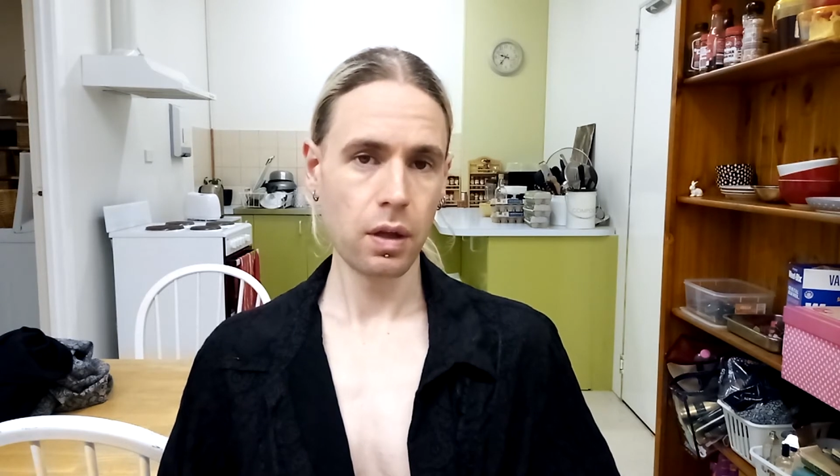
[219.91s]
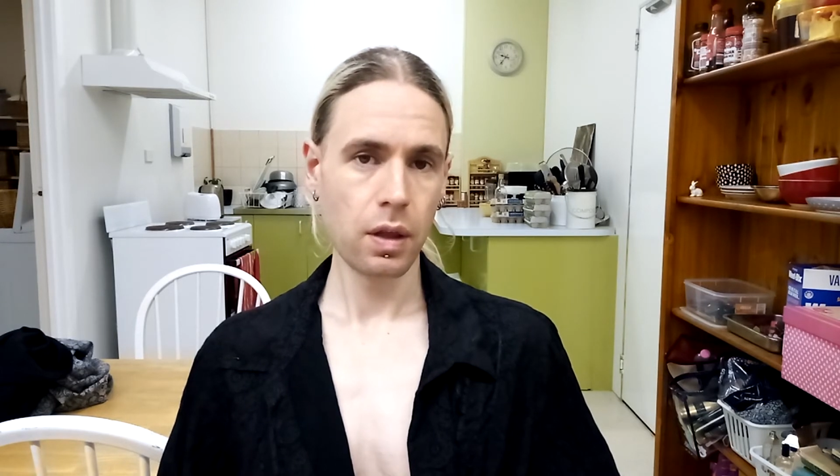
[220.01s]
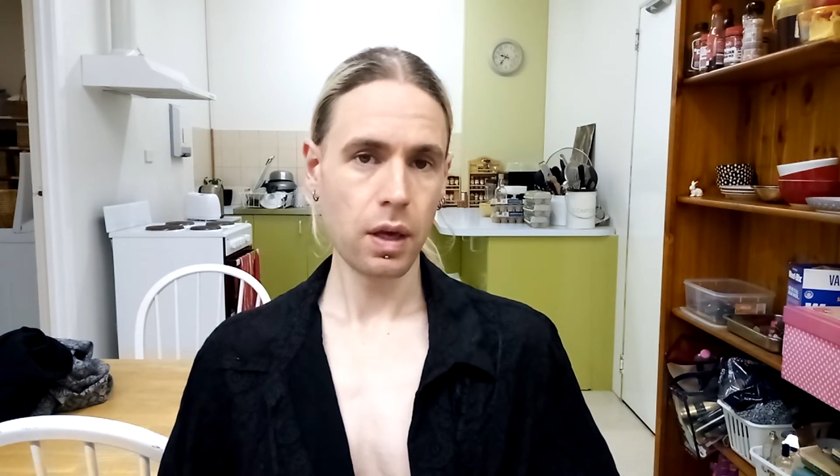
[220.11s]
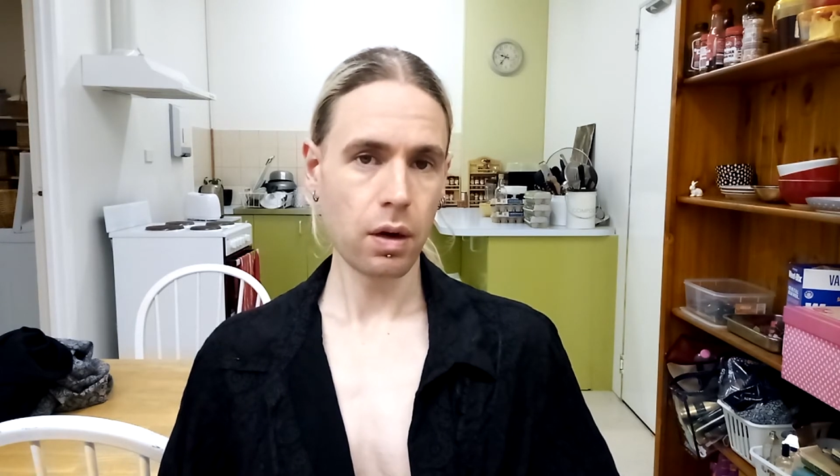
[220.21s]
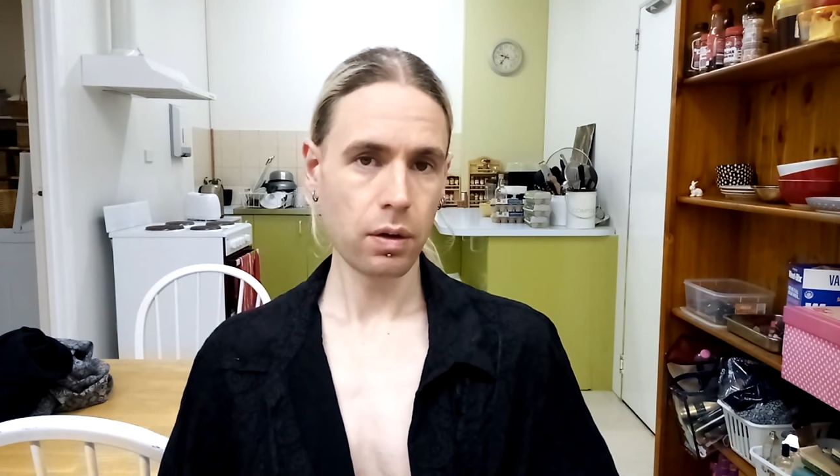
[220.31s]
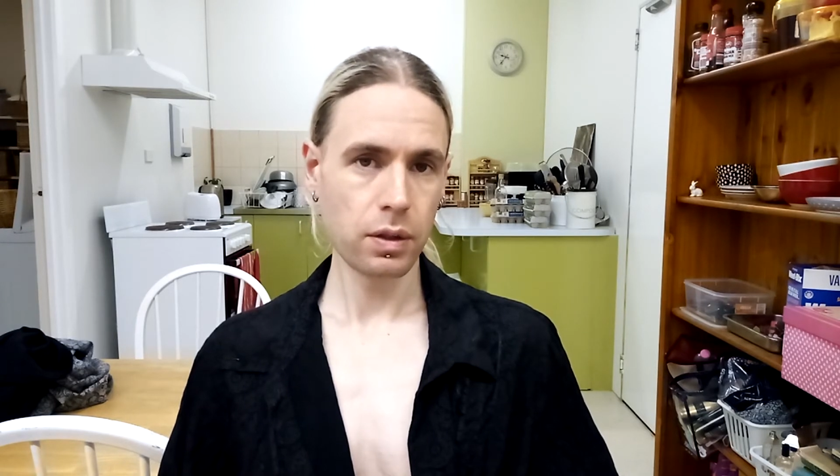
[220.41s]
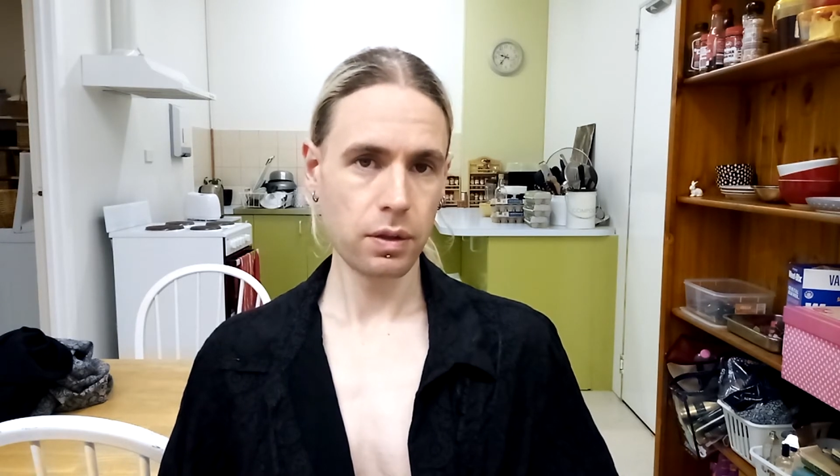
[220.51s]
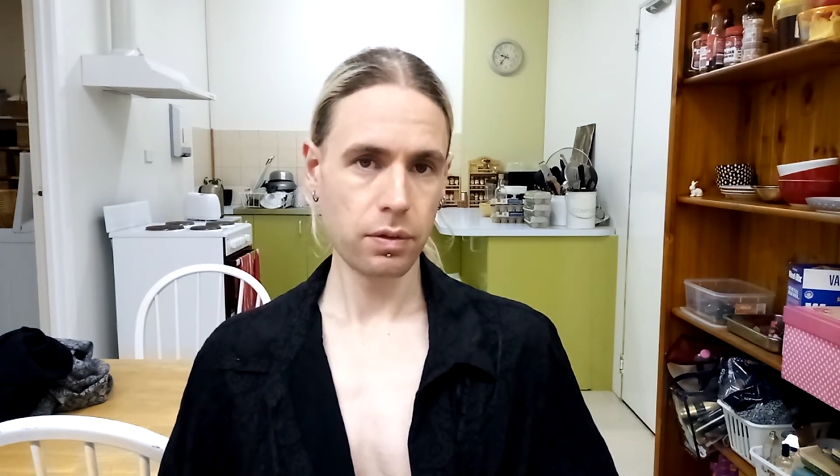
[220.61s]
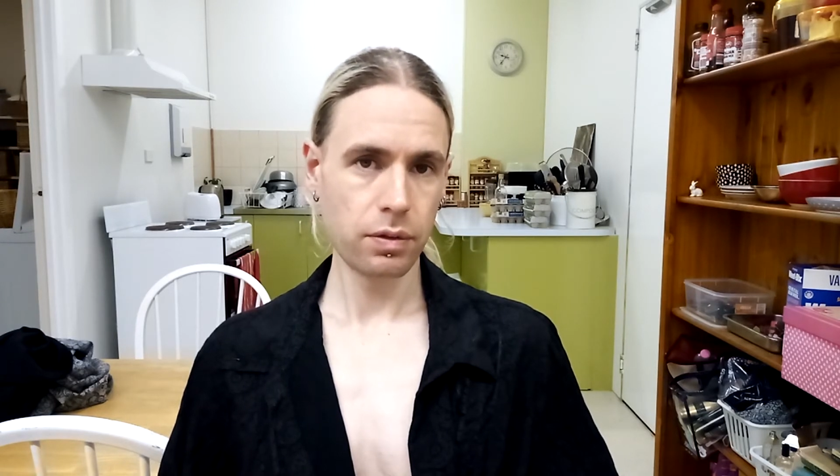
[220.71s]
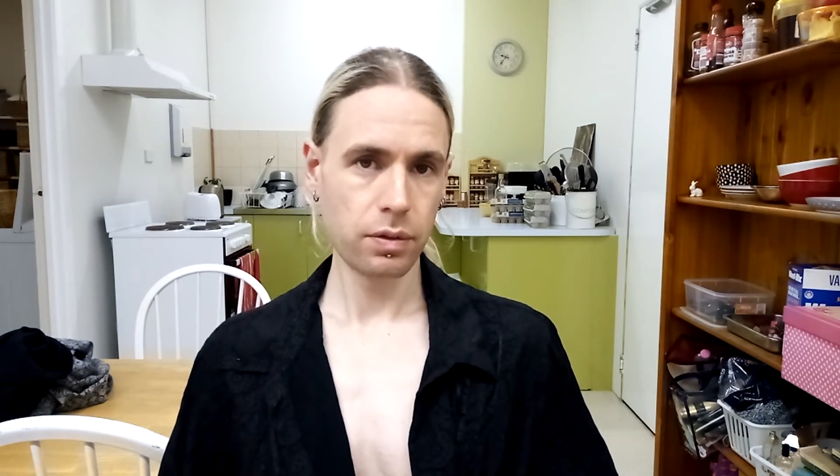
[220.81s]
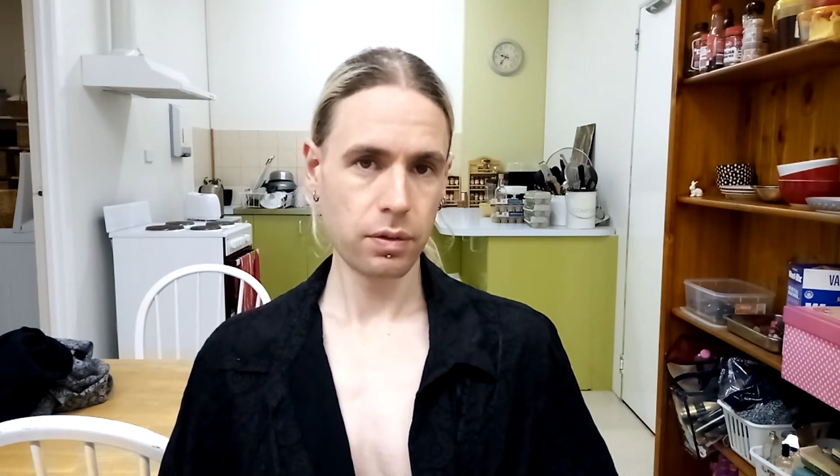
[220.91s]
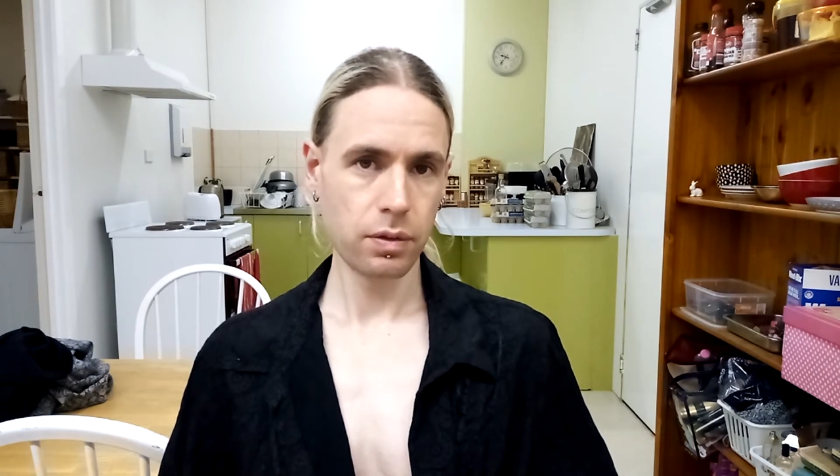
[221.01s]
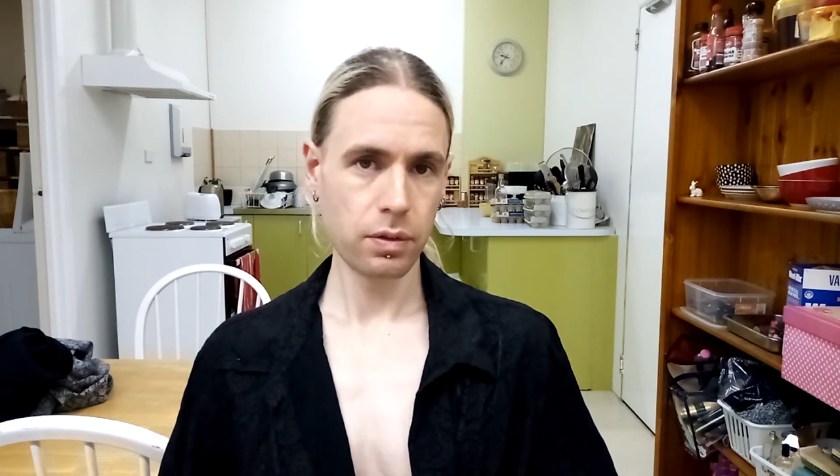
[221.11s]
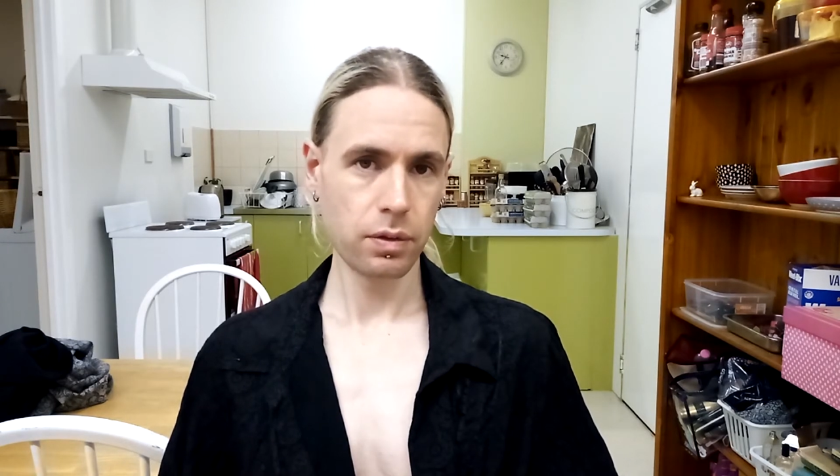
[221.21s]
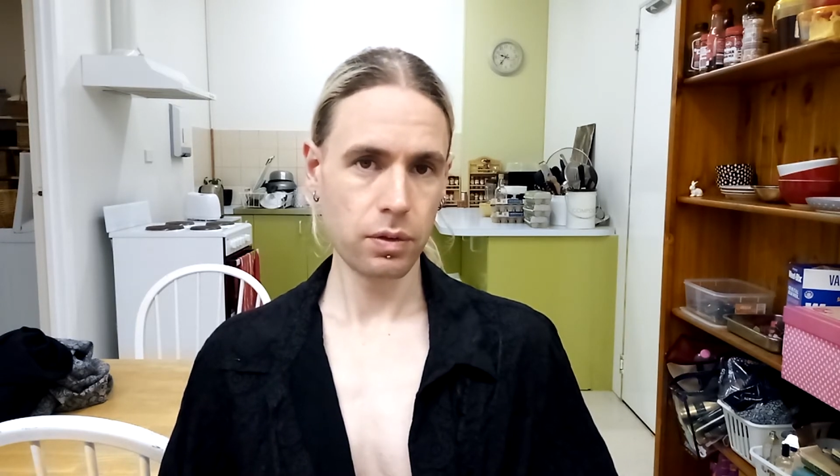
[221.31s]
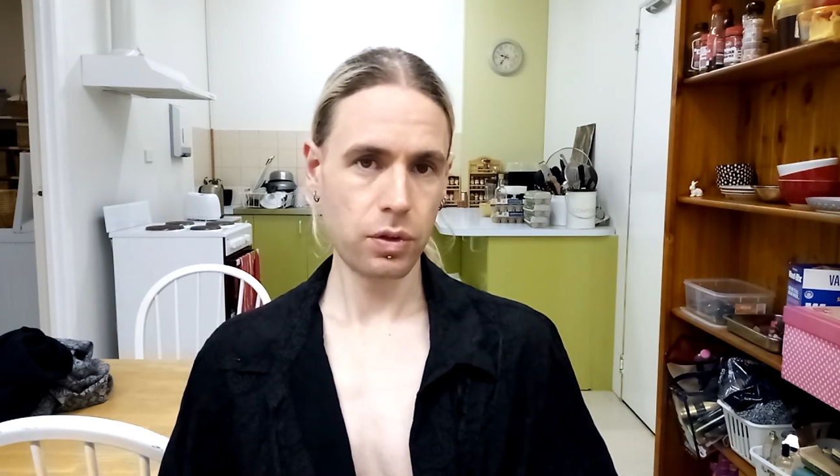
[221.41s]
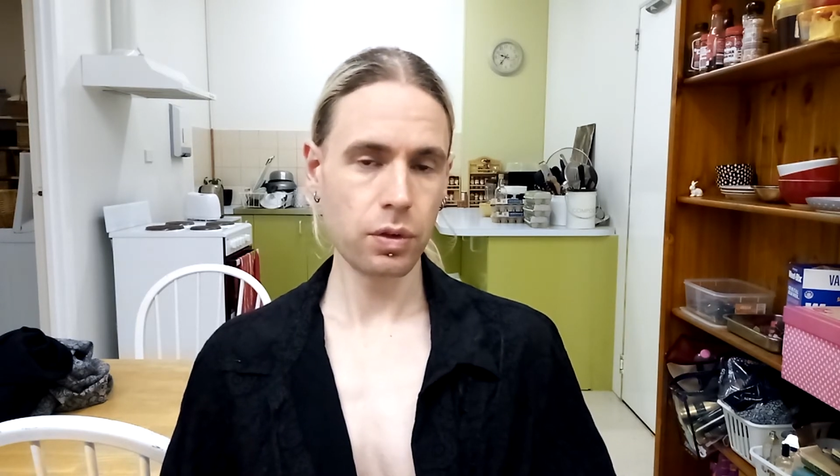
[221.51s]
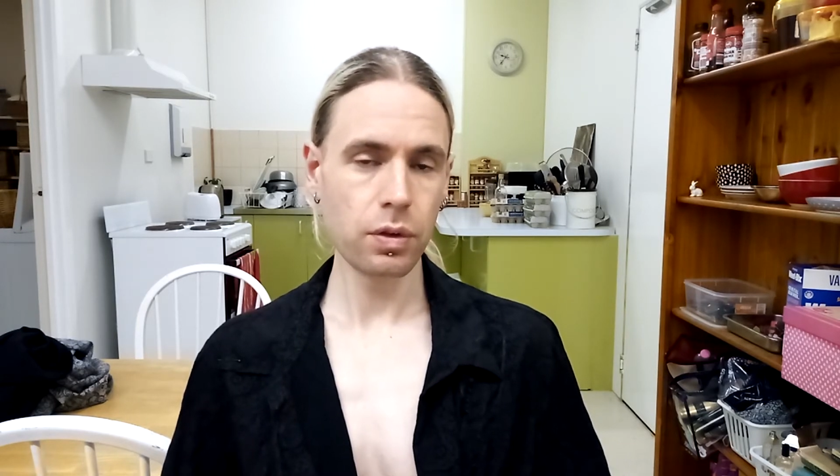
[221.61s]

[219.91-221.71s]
The octave, 2